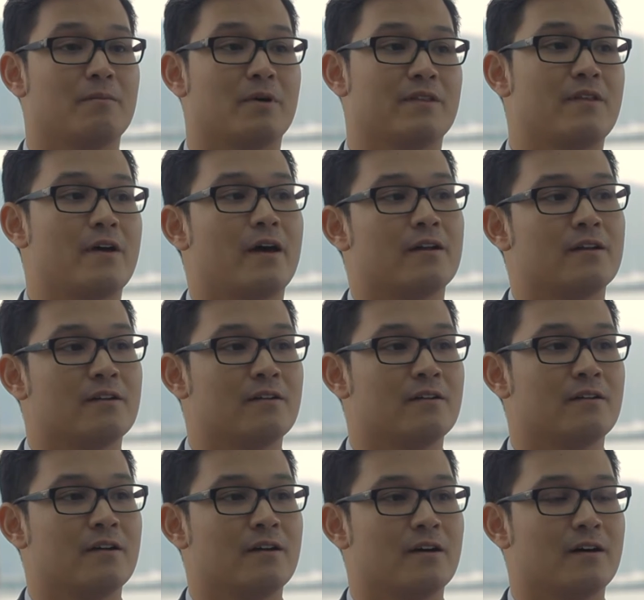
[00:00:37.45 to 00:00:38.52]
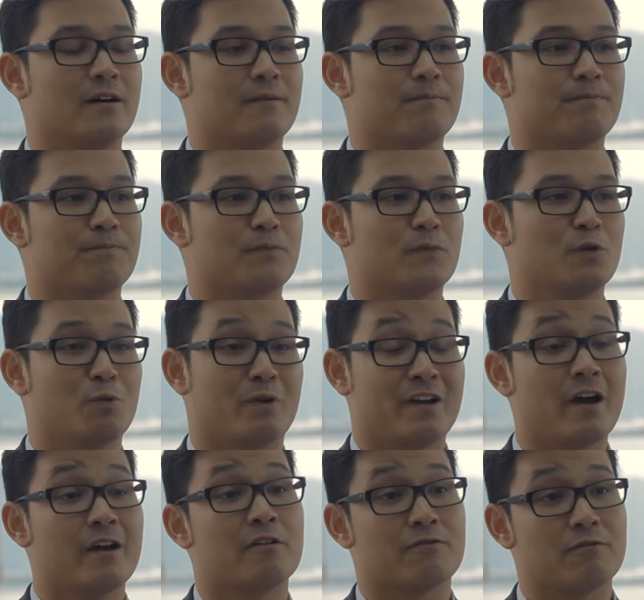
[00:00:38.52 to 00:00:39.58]
But then um, what
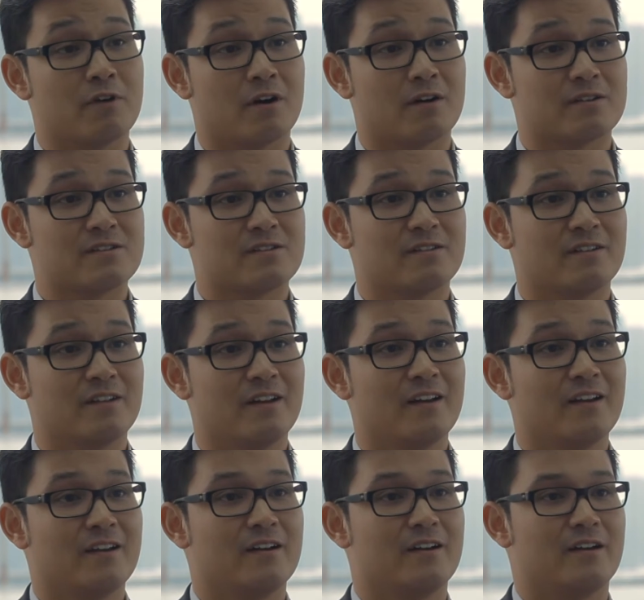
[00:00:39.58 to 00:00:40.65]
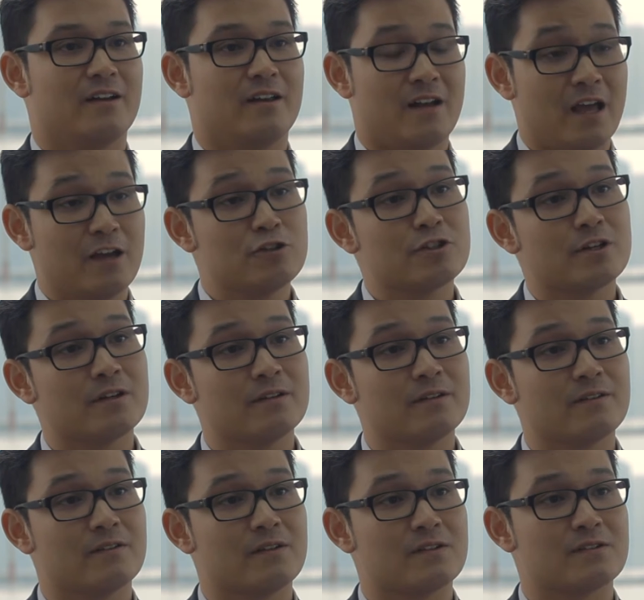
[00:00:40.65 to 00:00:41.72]
kind of cards? Uh, in Asia,
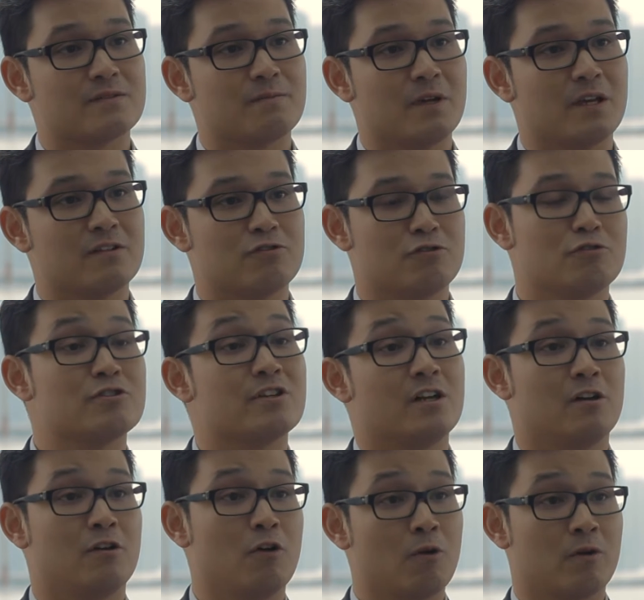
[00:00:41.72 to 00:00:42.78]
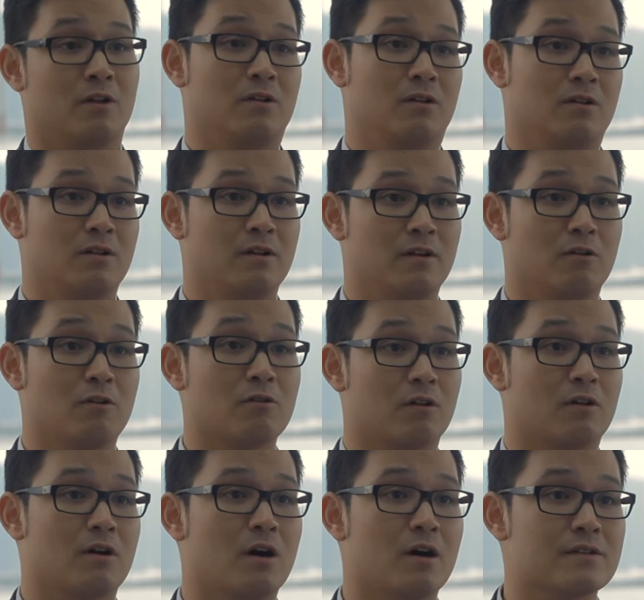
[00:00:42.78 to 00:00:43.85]
this means usually local,
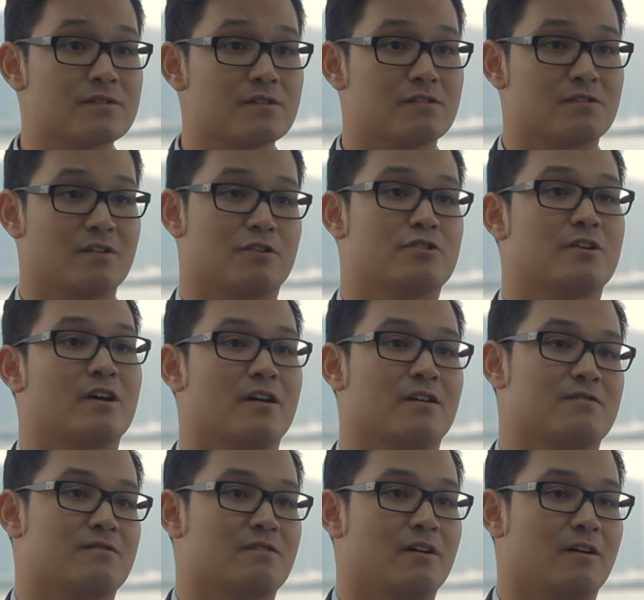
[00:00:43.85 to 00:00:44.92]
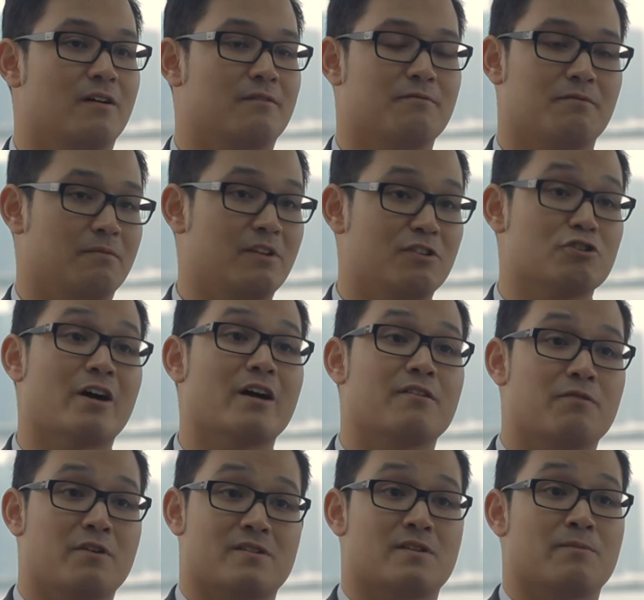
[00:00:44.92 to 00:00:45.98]
local cards, such as uh, in
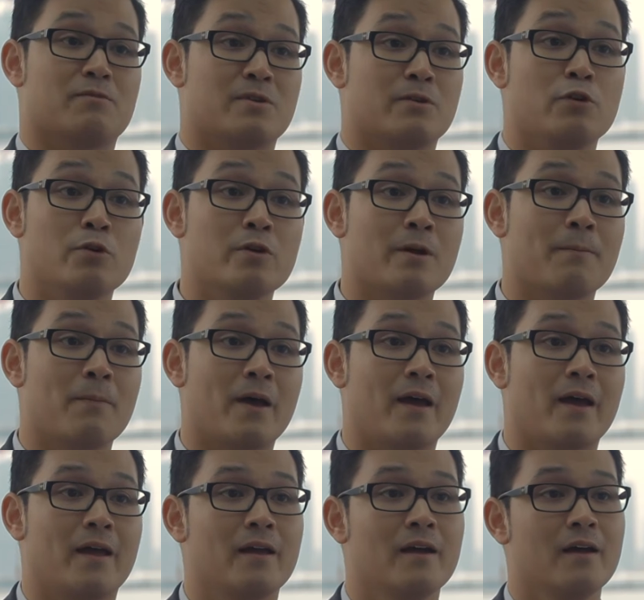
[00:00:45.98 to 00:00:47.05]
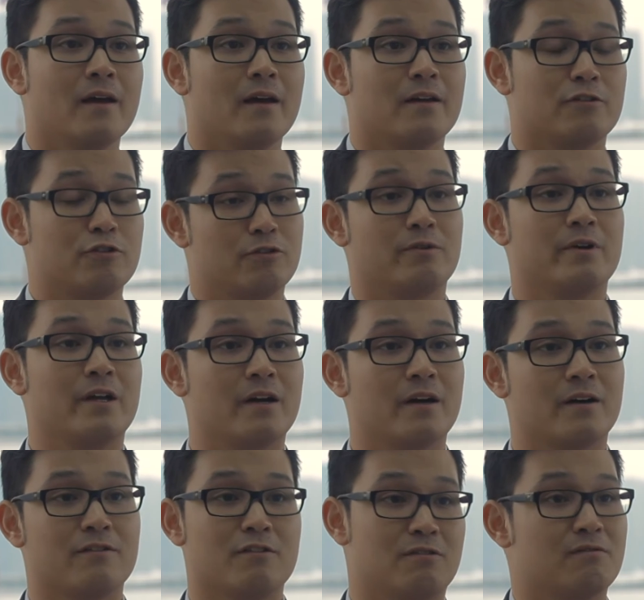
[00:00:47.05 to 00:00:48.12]
China, for example, Union Pay, in
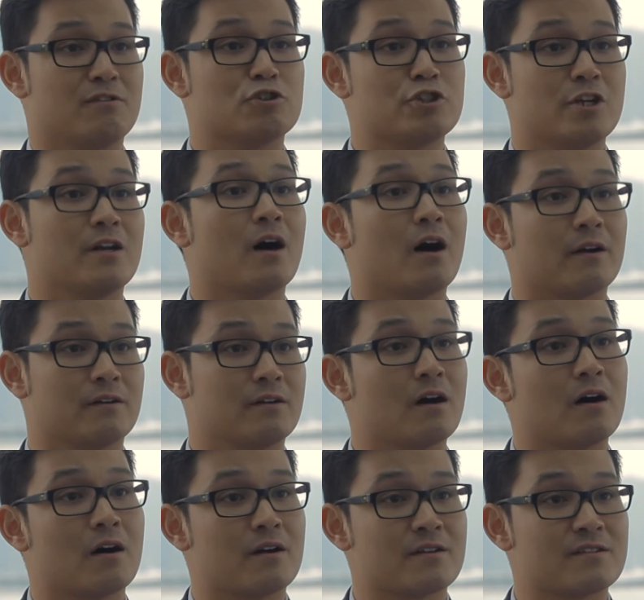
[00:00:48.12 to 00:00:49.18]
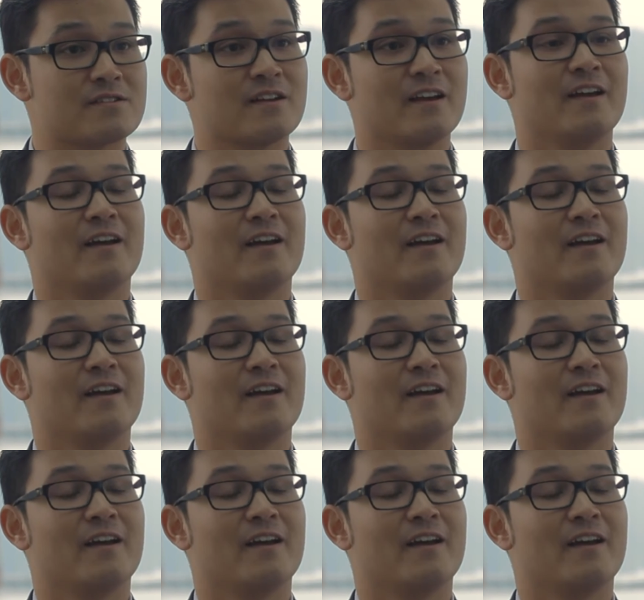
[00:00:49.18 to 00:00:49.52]
Korea, the, the Shinhan cards.